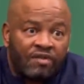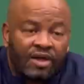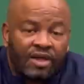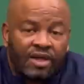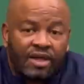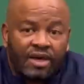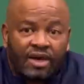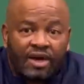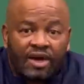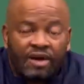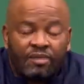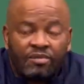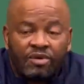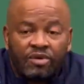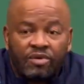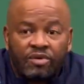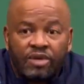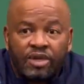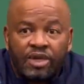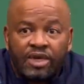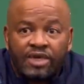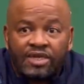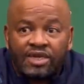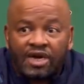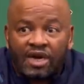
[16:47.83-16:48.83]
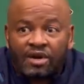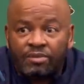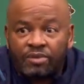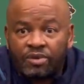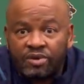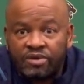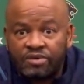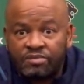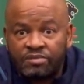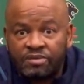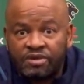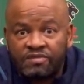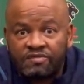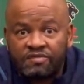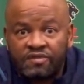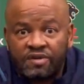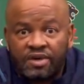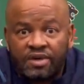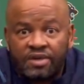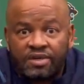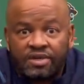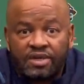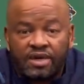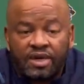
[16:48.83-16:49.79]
are they coming with a diamond midfield?